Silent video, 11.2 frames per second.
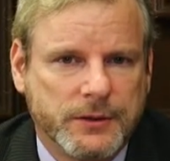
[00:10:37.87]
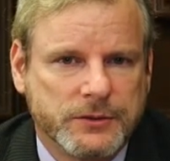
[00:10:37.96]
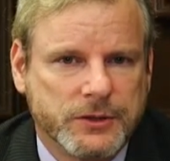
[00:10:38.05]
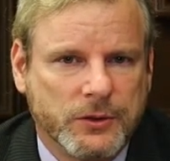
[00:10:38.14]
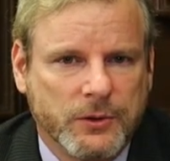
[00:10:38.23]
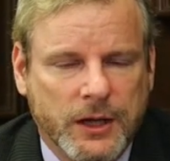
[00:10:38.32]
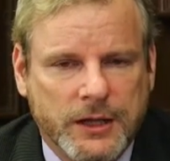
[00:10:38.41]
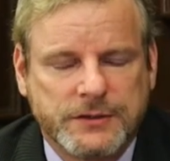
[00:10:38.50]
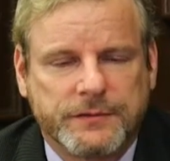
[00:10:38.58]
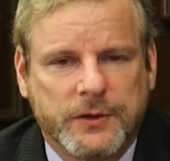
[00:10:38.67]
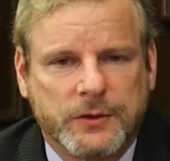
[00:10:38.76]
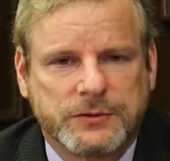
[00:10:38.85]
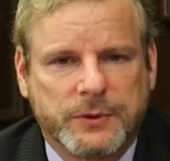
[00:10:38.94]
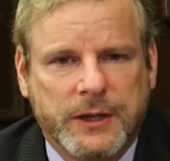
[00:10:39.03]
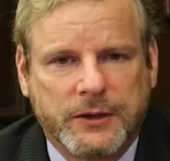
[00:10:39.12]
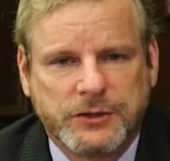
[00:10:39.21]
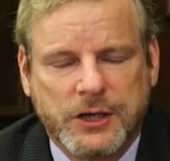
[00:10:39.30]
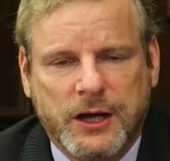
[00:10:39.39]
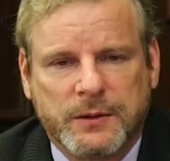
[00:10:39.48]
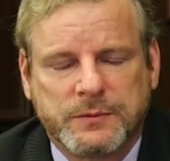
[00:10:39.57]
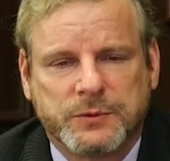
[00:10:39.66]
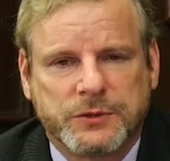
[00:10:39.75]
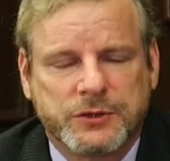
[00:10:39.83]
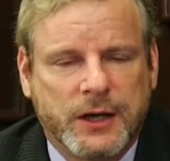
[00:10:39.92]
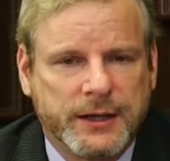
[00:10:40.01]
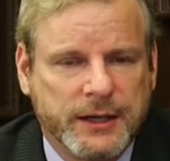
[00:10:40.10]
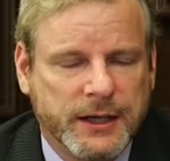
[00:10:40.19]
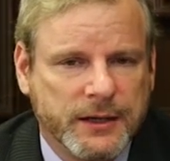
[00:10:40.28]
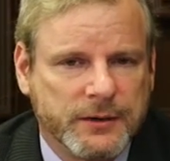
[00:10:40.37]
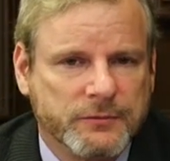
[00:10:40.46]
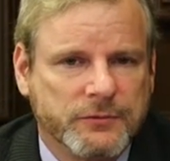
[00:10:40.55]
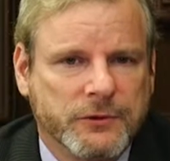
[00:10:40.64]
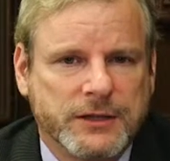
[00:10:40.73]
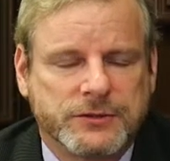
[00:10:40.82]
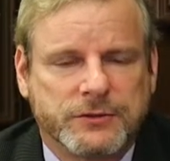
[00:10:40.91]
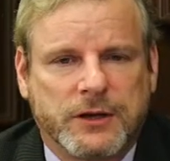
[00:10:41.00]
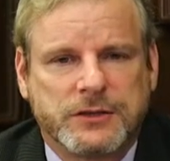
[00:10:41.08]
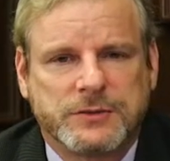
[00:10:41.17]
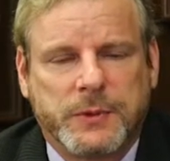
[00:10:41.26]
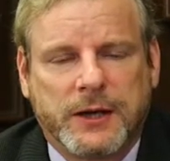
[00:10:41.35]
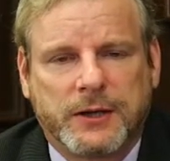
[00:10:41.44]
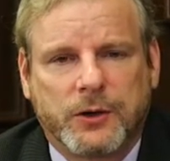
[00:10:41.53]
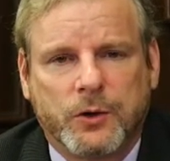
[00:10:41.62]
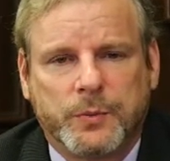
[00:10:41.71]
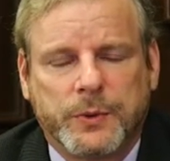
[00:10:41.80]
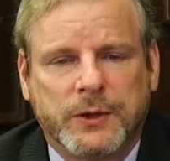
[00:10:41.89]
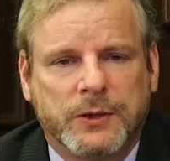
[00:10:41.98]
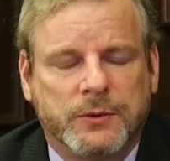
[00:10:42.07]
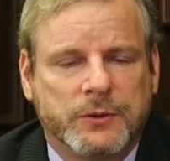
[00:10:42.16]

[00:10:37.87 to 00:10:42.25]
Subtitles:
So lots of folks without jobs. We're trying to get restaurants back open.